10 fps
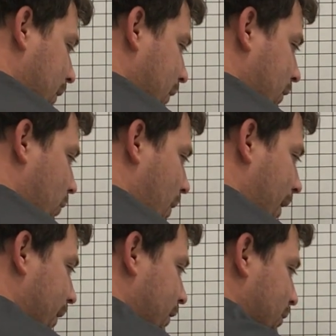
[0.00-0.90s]
your
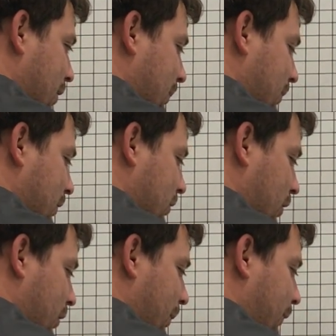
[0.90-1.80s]
y-intercept is
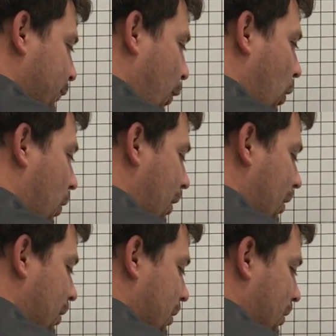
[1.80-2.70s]
going to be 4,